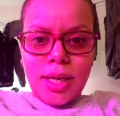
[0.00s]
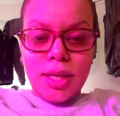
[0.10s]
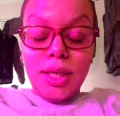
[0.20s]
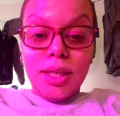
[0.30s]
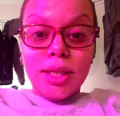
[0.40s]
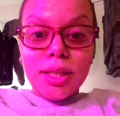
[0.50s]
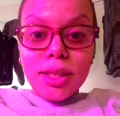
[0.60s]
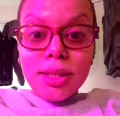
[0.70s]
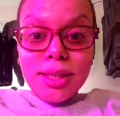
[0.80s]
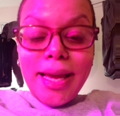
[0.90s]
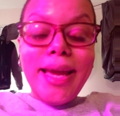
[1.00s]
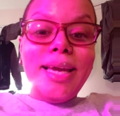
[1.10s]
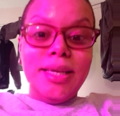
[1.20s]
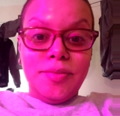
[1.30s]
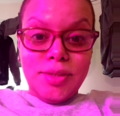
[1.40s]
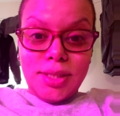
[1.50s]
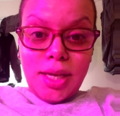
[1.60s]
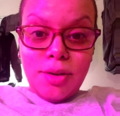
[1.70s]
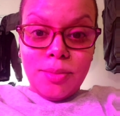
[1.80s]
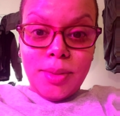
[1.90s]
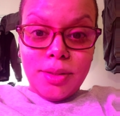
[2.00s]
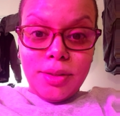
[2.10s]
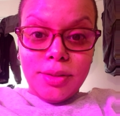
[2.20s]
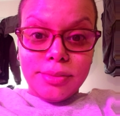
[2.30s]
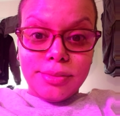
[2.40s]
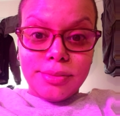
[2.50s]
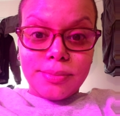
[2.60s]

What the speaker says: out, they even scared of Mother Earth.